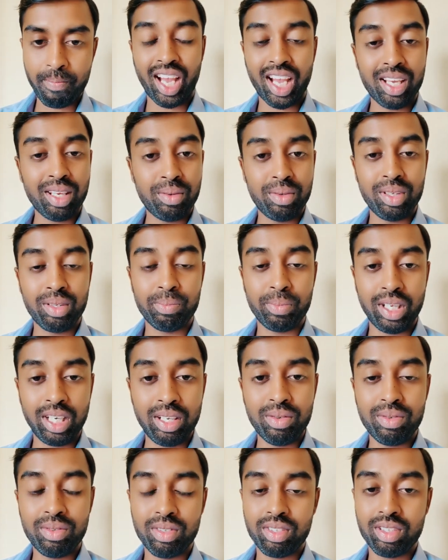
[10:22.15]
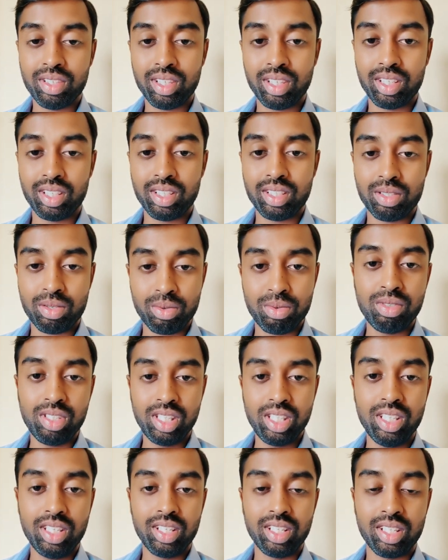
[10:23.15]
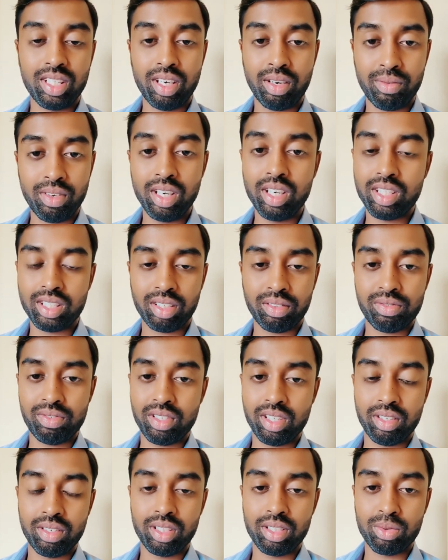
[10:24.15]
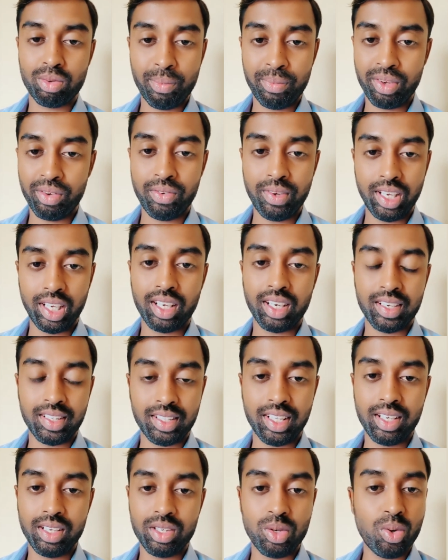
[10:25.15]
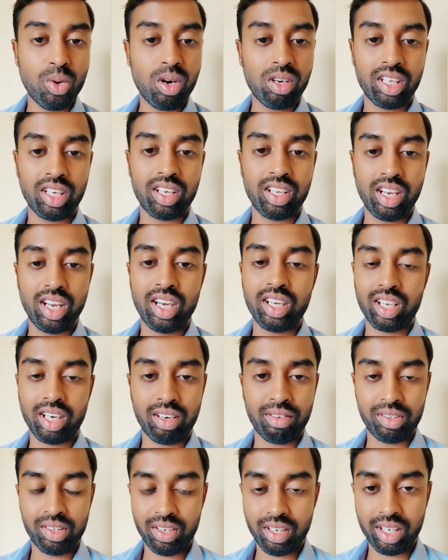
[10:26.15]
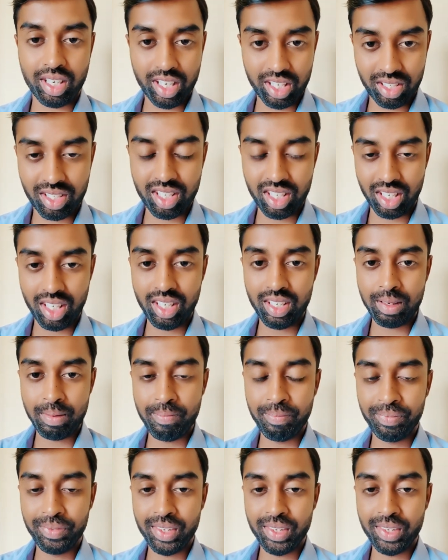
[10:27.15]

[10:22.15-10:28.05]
I believe truly the words of Swami Vivekananda, you are the creator of your destiny.